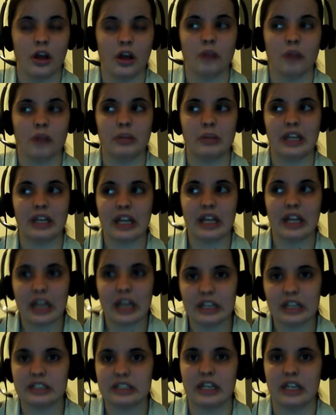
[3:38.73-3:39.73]
but like
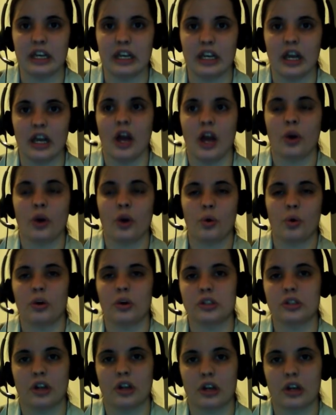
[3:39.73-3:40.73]
I said,
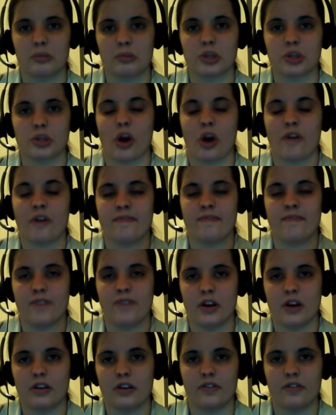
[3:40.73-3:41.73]
court documents are
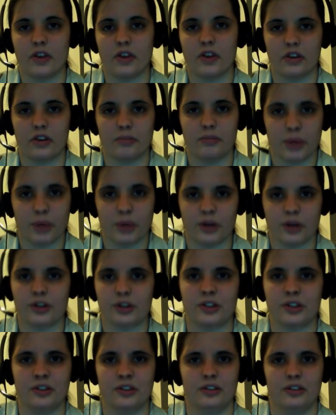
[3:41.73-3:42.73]
very, very
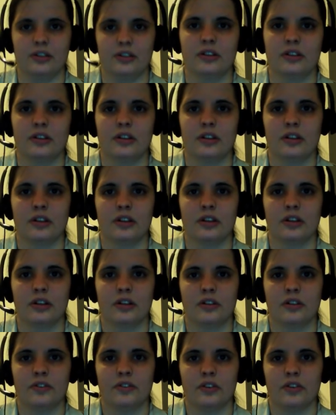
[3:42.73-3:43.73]
personal,
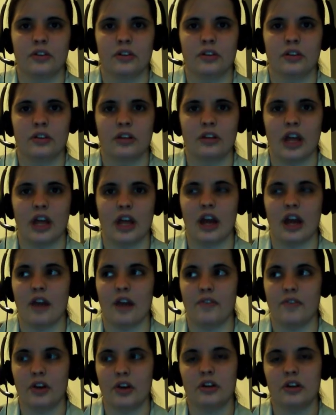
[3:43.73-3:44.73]
and
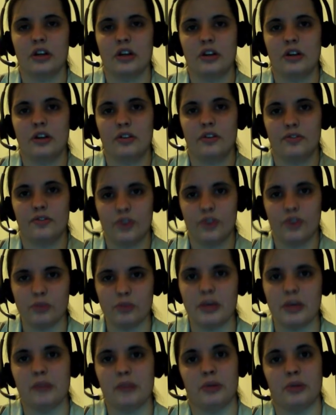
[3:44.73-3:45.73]
very few
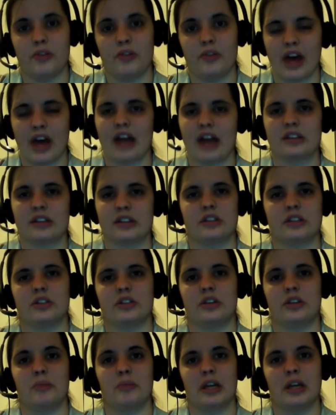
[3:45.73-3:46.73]
people have access to
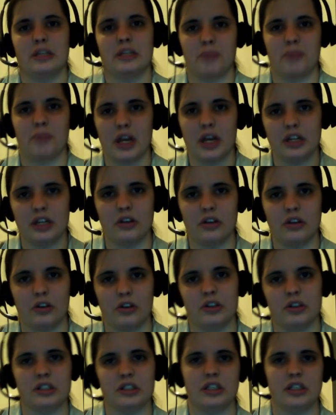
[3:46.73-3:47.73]
them depending
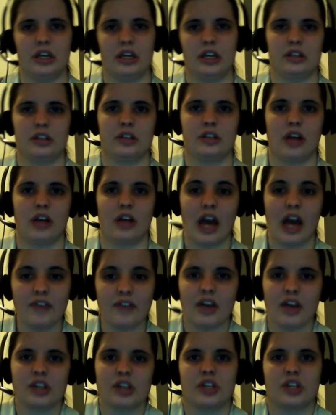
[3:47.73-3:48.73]
on the state. I've
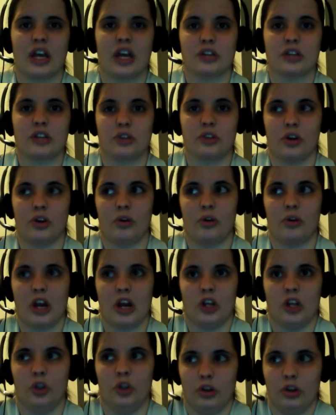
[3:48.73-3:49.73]
actually had to go and
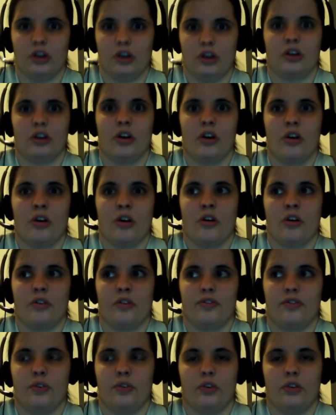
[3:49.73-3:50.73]
look
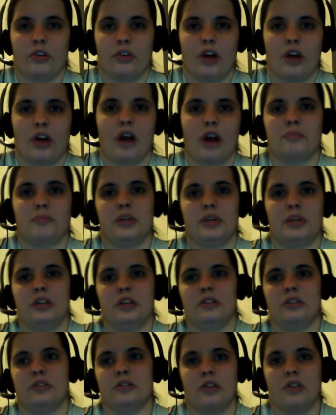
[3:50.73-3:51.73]
for
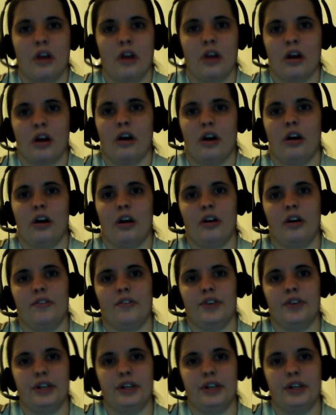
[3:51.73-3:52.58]
copies of